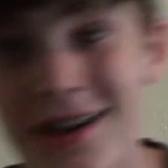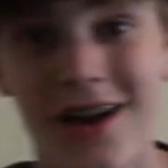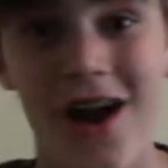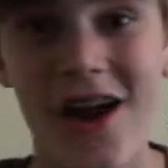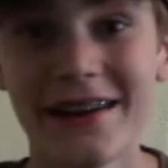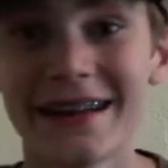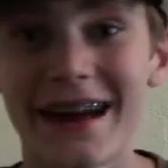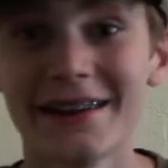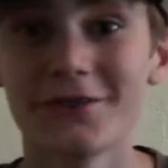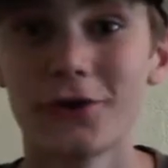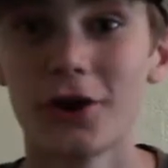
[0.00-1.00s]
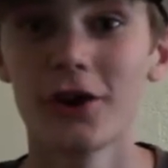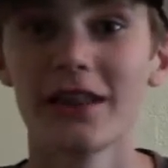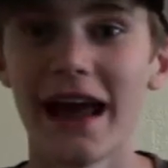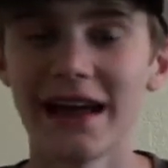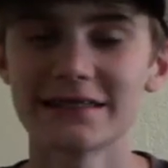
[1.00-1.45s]
Alright guys, for our
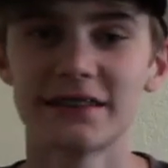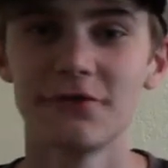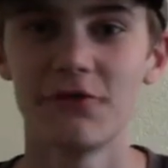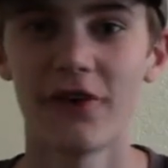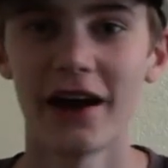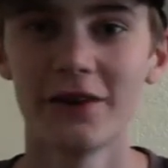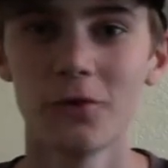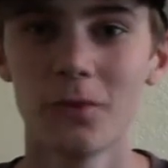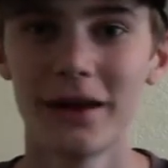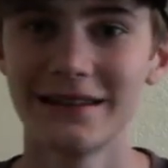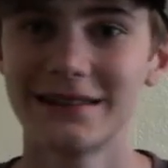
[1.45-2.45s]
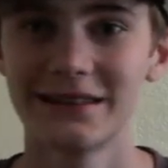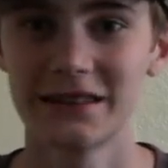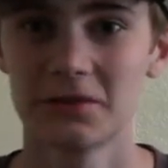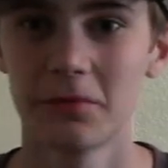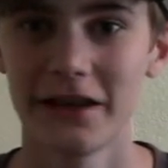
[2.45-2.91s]
last and final way to
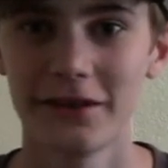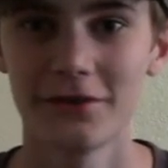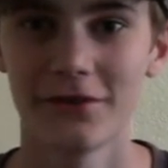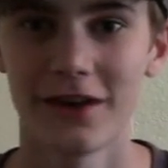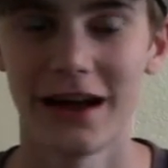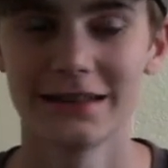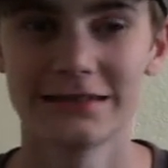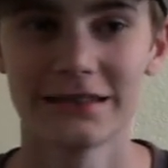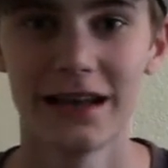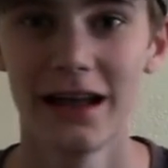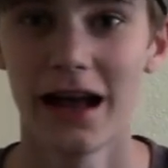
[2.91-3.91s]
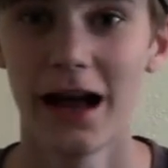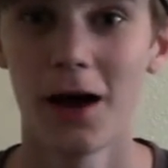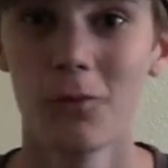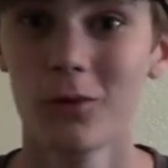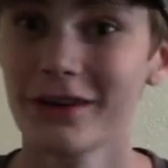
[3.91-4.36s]
display your finds,
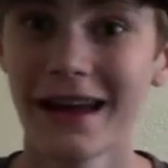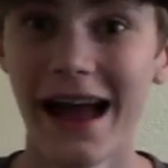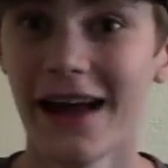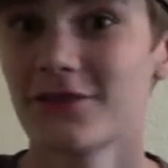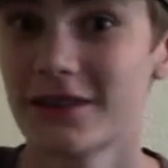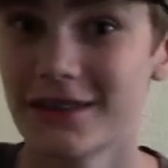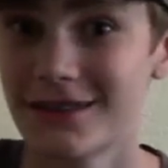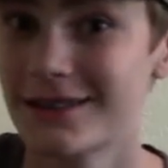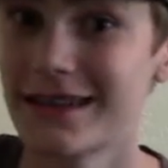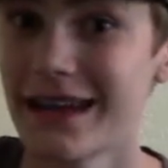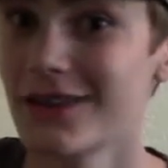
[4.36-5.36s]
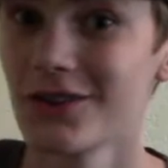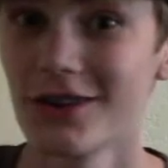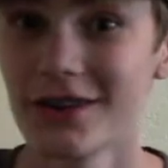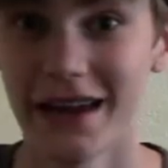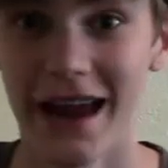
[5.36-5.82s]
we're gonna have to take a
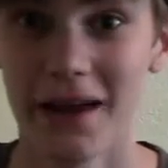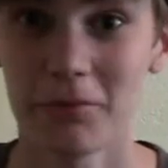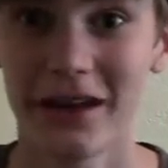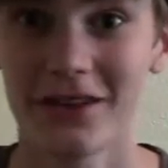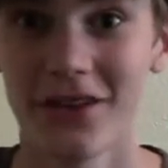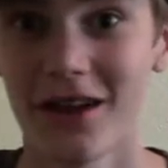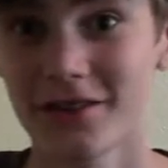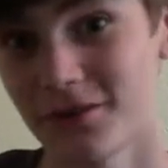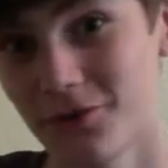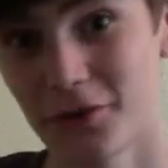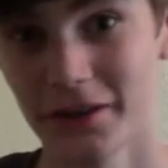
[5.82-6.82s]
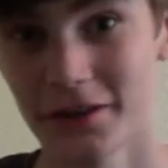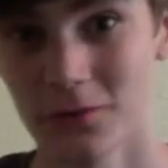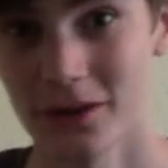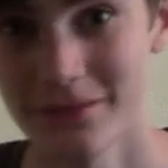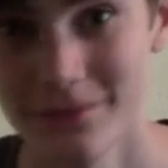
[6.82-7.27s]
look at my closet for
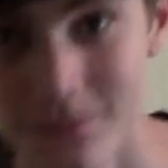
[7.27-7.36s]
this one.